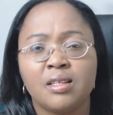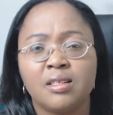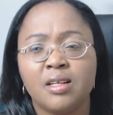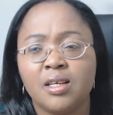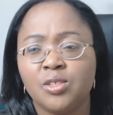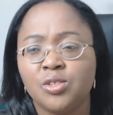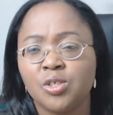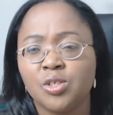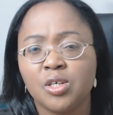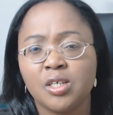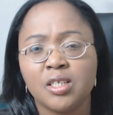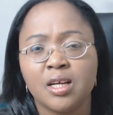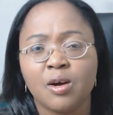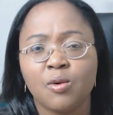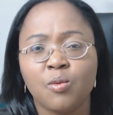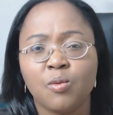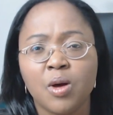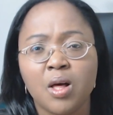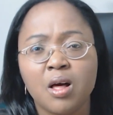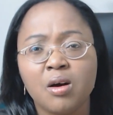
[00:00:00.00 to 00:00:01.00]
enjoy
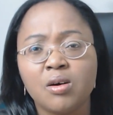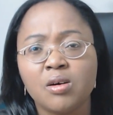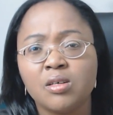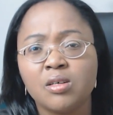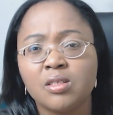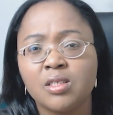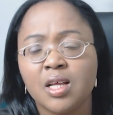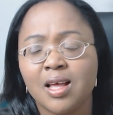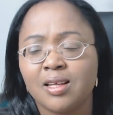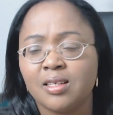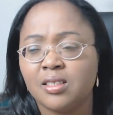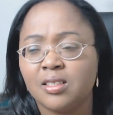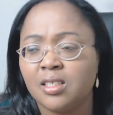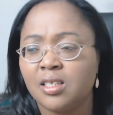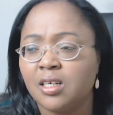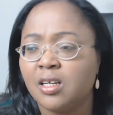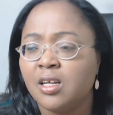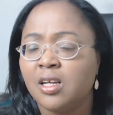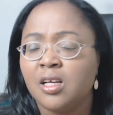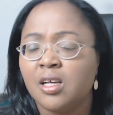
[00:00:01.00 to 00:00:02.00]
their wealth and
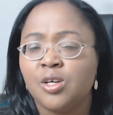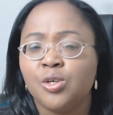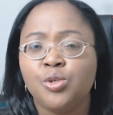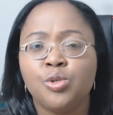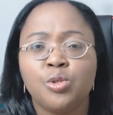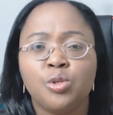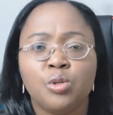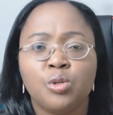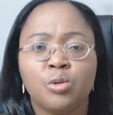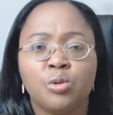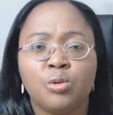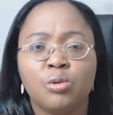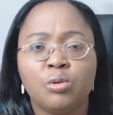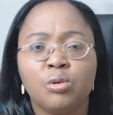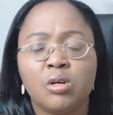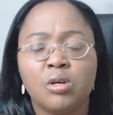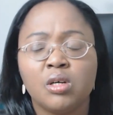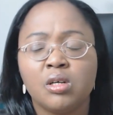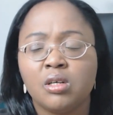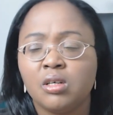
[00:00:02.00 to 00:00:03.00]

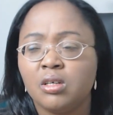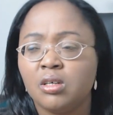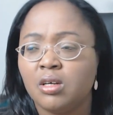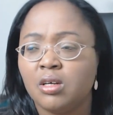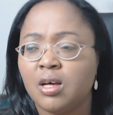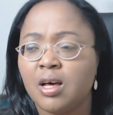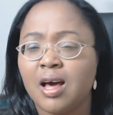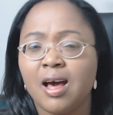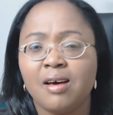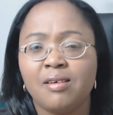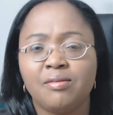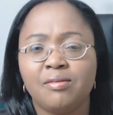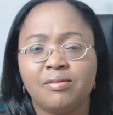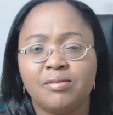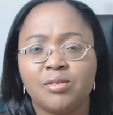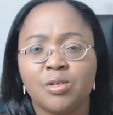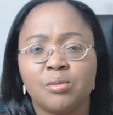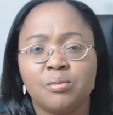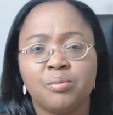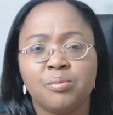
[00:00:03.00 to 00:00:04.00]
have
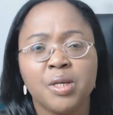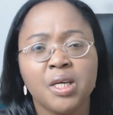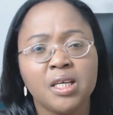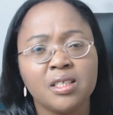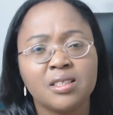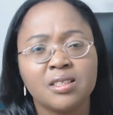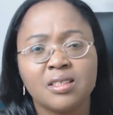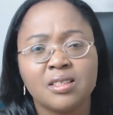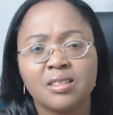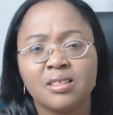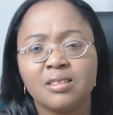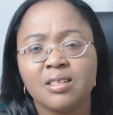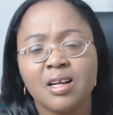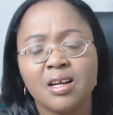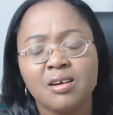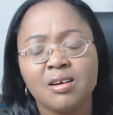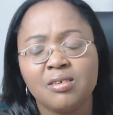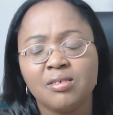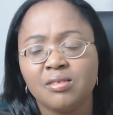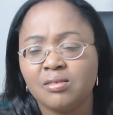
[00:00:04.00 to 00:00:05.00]
some peace, and
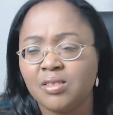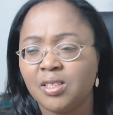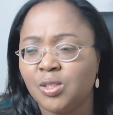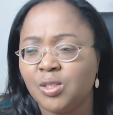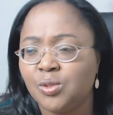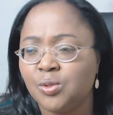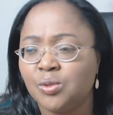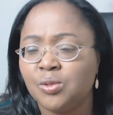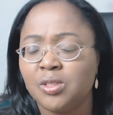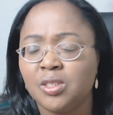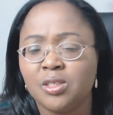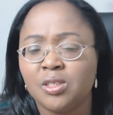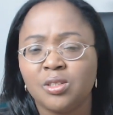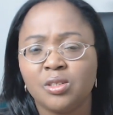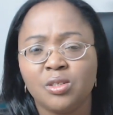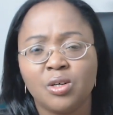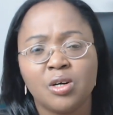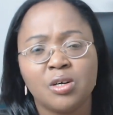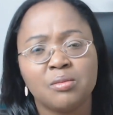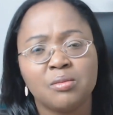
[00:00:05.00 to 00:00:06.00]
now this
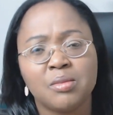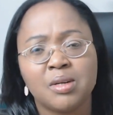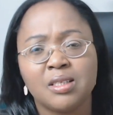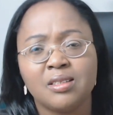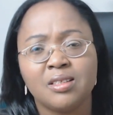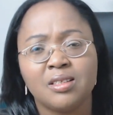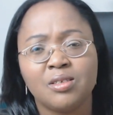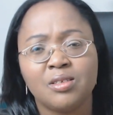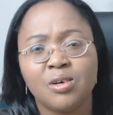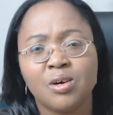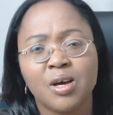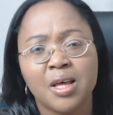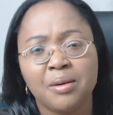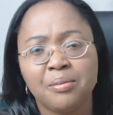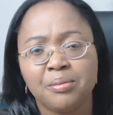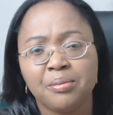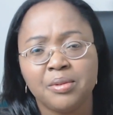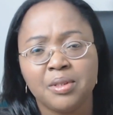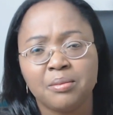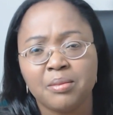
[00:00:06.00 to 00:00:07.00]
young man did not
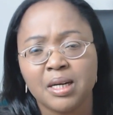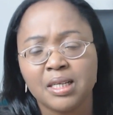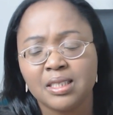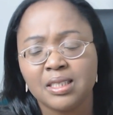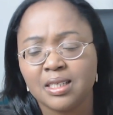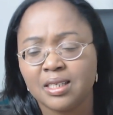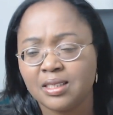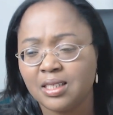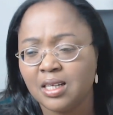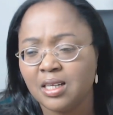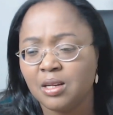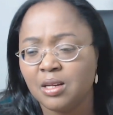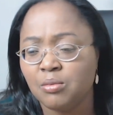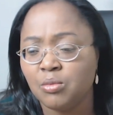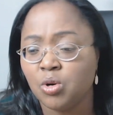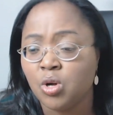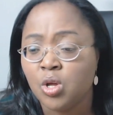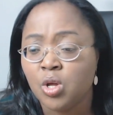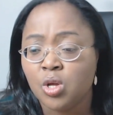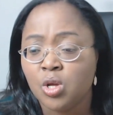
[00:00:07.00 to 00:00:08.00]
help the matters
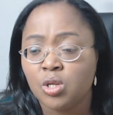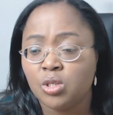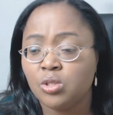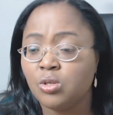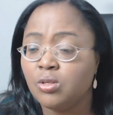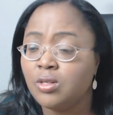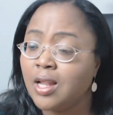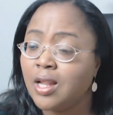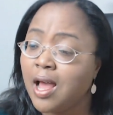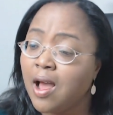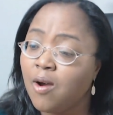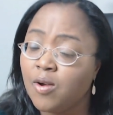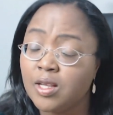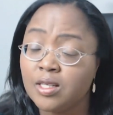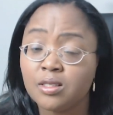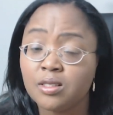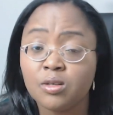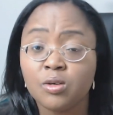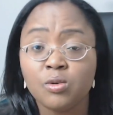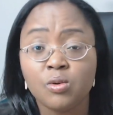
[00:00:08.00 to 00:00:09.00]
anymore. So now
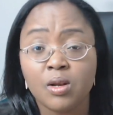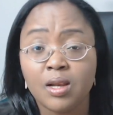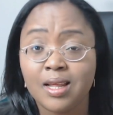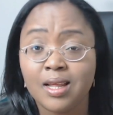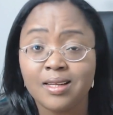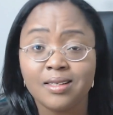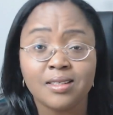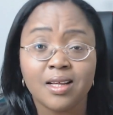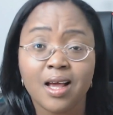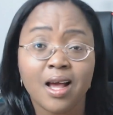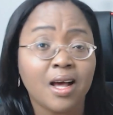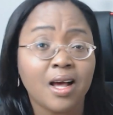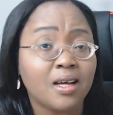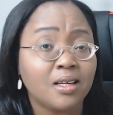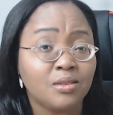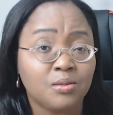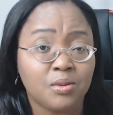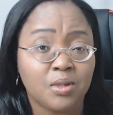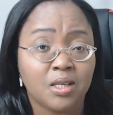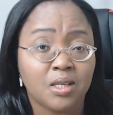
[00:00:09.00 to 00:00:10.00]
he's going to learn the
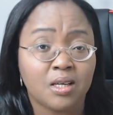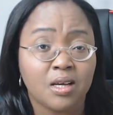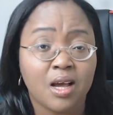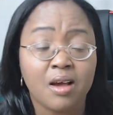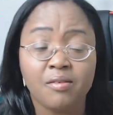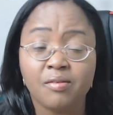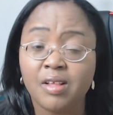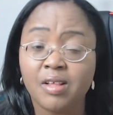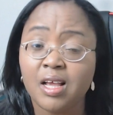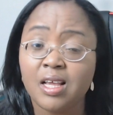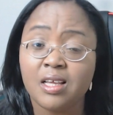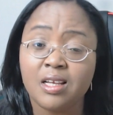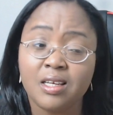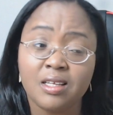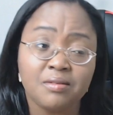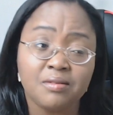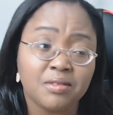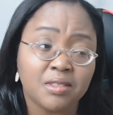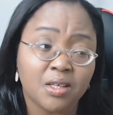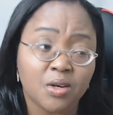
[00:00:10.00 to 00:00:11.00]
hard way. After he
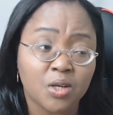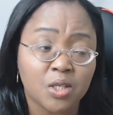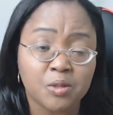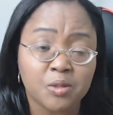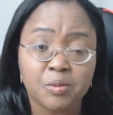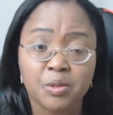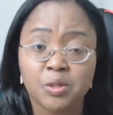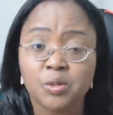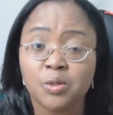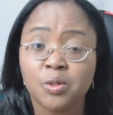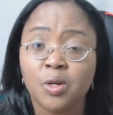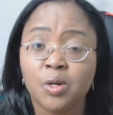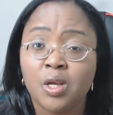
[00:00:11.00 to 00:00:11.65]
leaves the hospital,